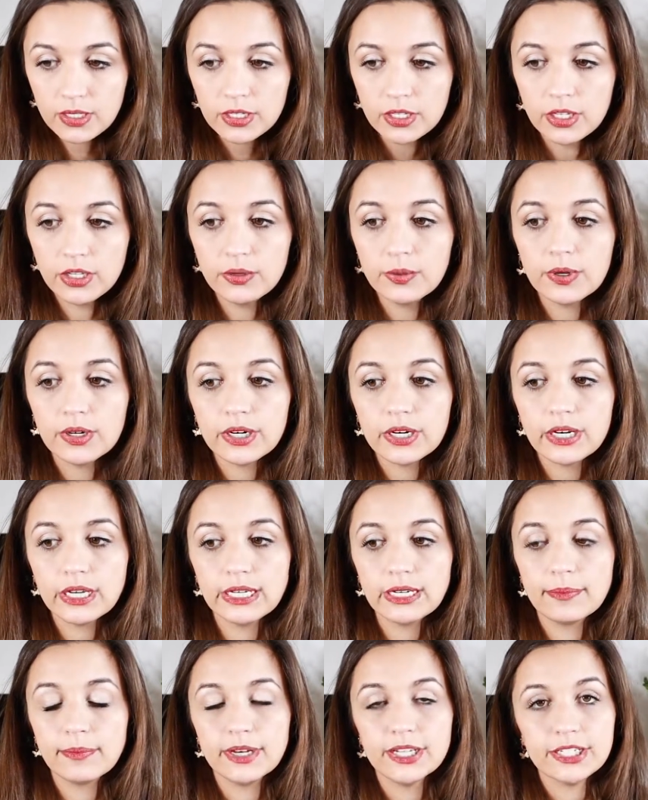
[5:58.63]
you are
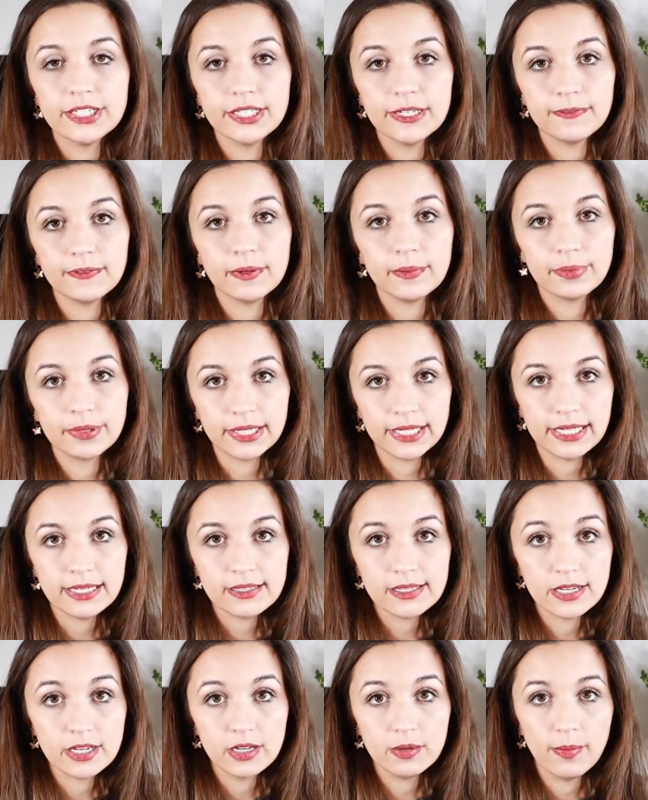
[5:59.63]
in a much different place
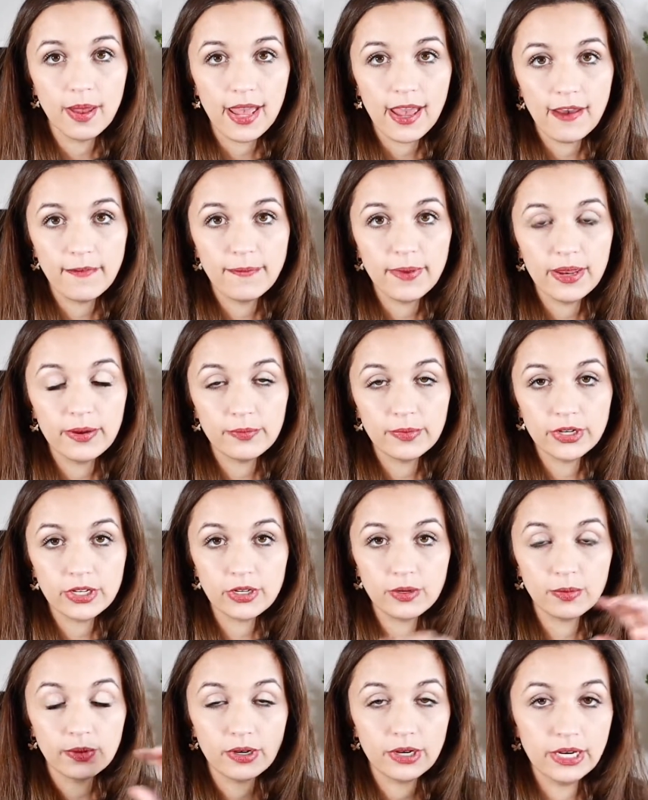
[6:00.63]
than you may have been when
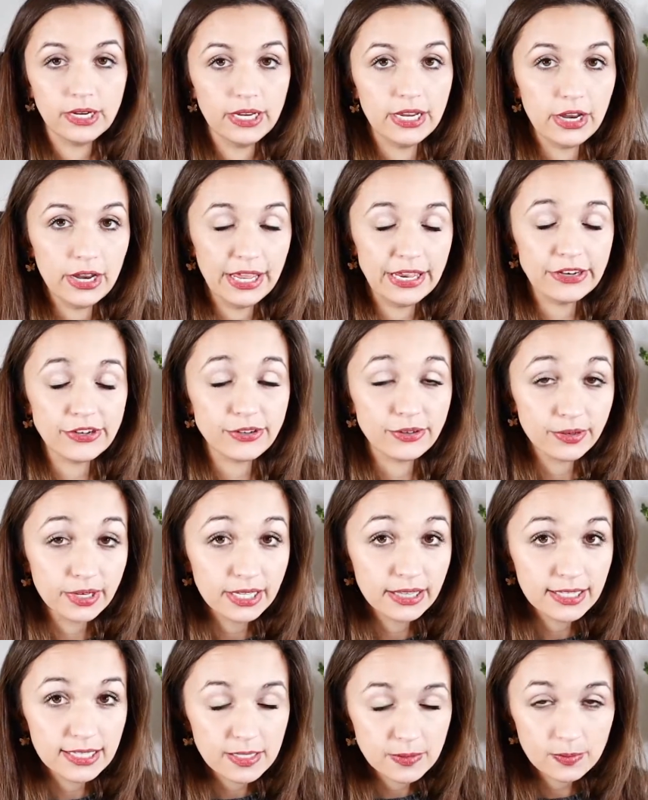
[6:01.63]
you were entering this